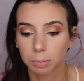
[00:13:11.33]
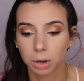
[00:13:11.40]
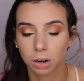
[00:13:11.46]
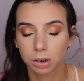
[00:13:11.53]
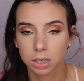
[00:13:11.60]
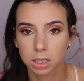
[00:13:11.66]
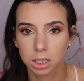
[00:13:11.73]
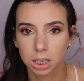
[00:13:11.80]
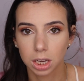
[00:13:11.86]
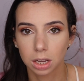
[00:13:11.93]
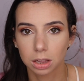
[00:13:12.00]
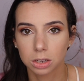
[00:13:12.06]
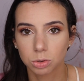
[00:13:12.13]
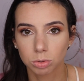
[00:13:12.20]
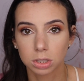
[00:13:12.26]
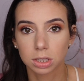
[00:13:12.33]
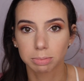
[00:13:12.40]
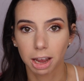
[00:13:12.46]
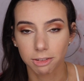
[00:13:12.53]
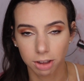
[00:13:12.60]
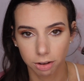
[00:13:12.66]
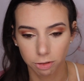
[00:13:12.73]
but honestly, this one's
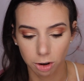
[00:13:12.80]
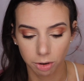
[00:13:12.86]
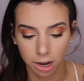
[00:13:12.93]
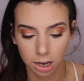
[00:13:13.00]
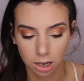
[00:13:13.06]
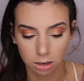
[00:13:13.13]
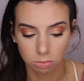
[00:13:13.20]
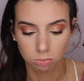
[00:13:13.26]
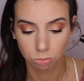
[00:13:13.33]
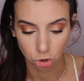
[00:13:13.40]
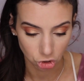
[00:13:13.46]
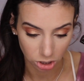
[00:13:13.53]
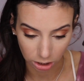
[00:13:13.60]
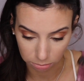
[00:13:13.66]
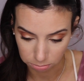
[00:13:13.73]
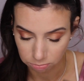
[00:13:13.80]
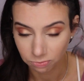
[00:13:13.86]
my favorite right now. Just saying.